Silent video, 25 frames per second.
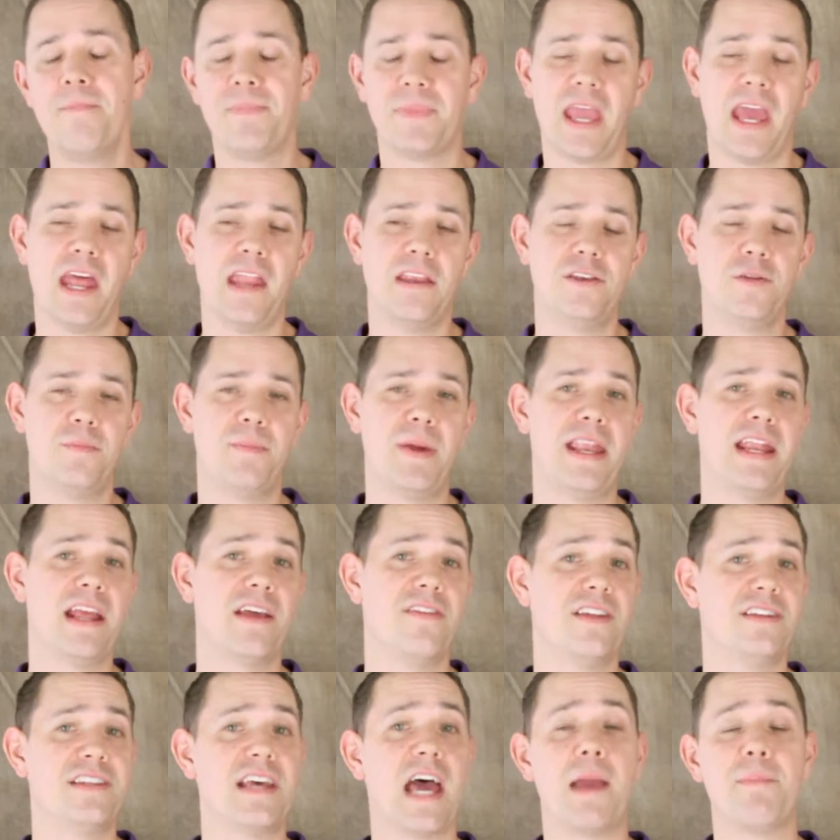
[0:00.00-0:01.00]
And depending
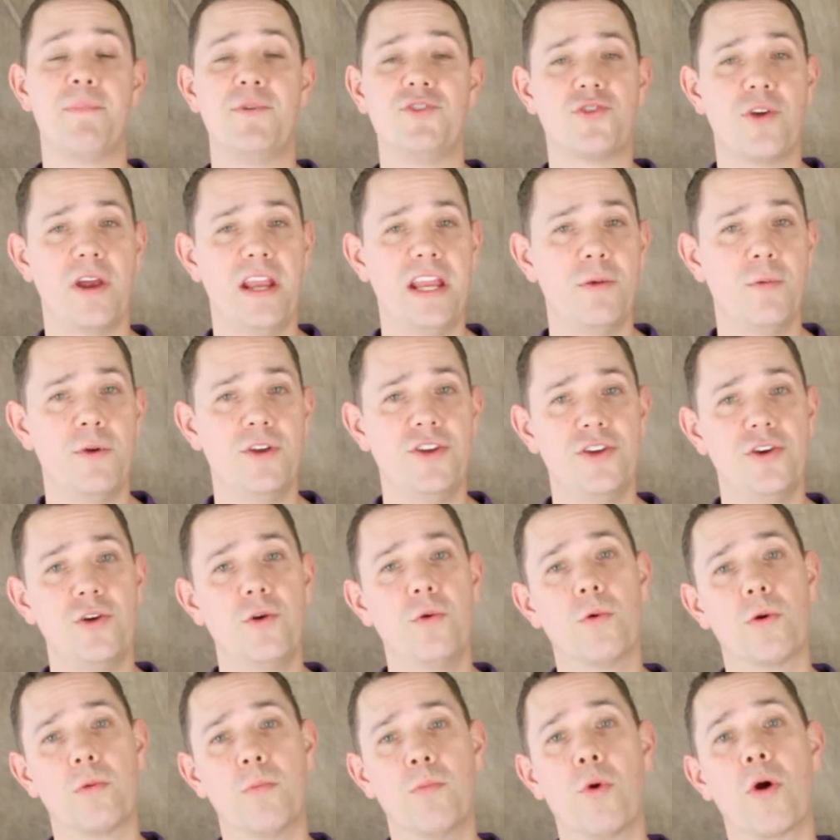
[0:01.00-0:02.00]
on the type of training we do,
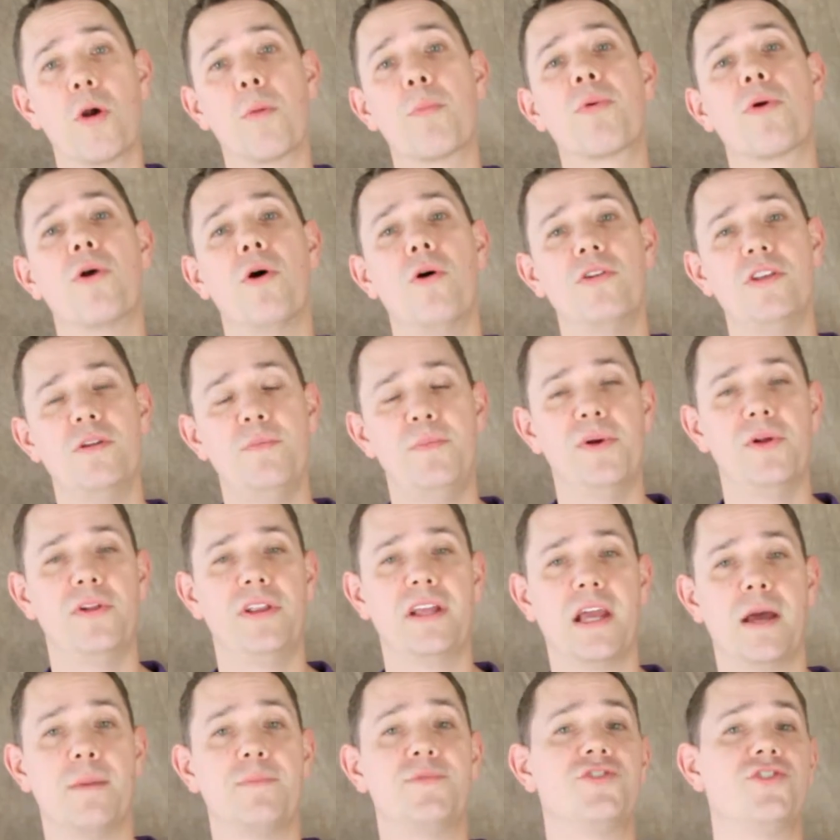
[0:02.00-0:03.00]
we're more prone to
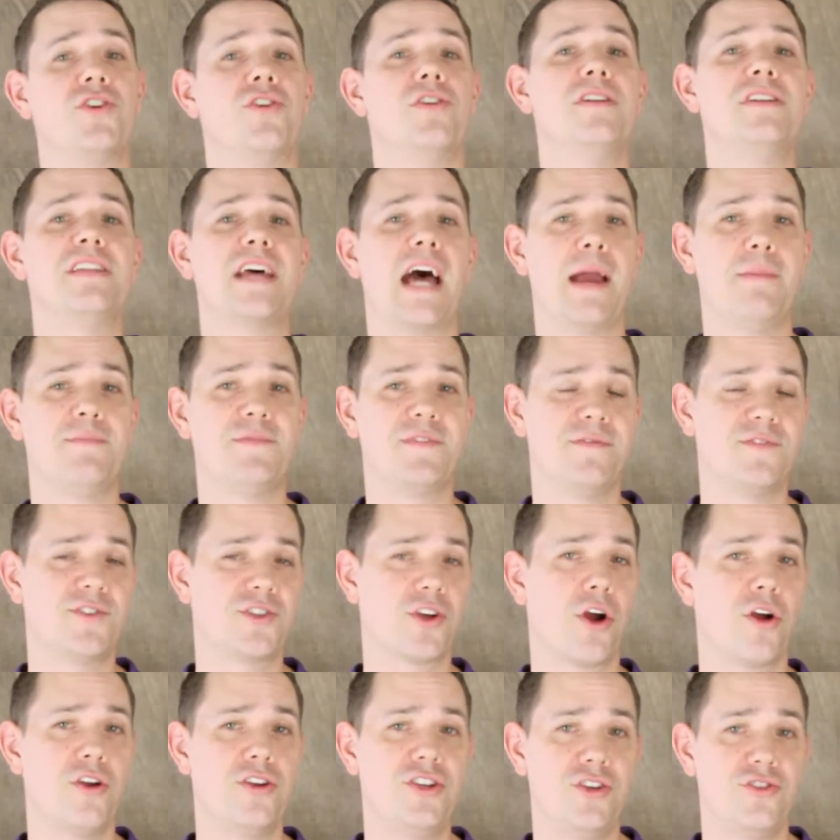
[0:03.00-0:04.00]
building up certain types of
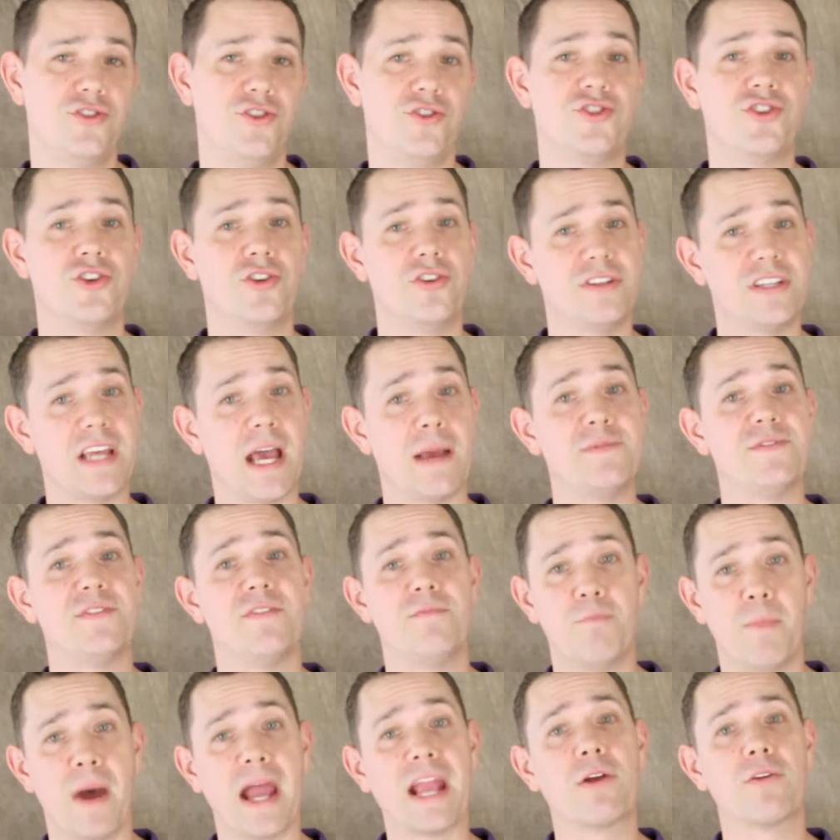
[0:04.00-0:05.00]
scar tissue, certain types
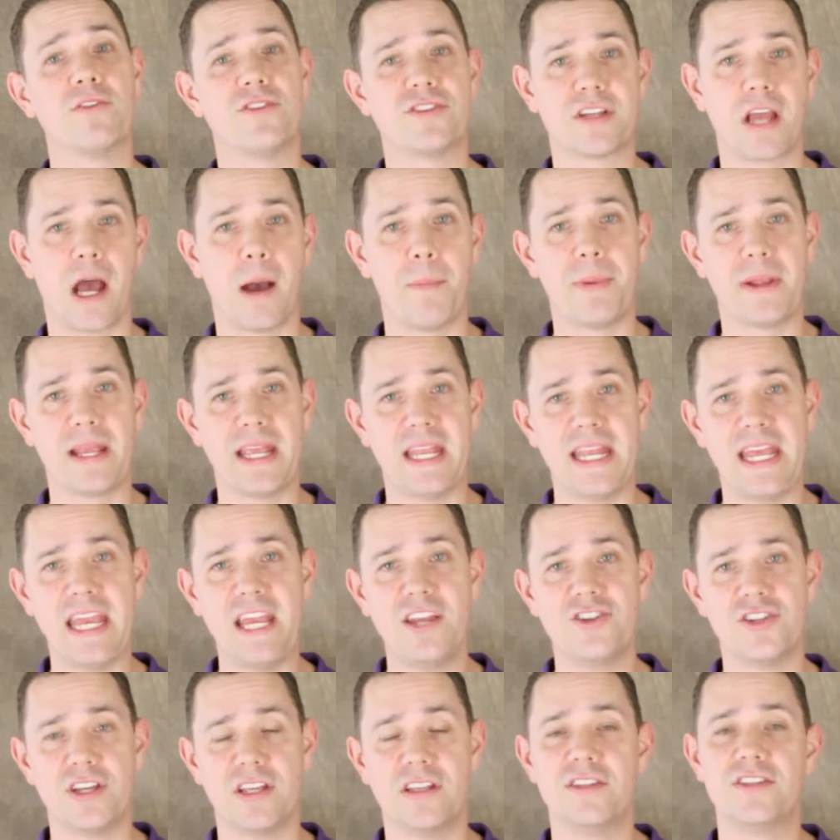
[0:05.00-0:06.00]
of microscopic
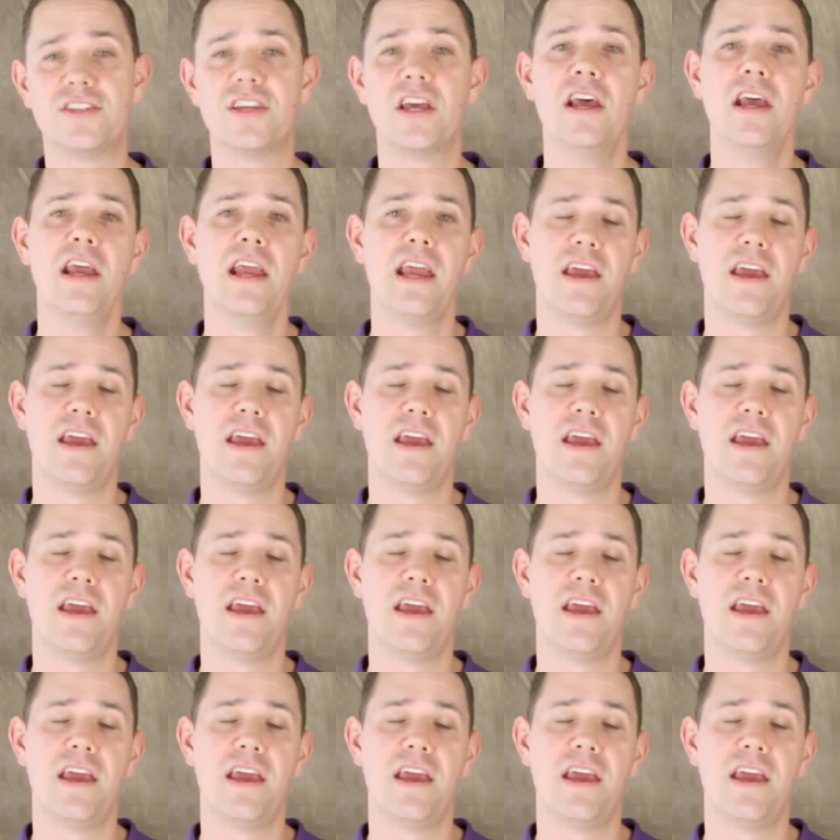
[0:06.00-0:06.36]
adhesions.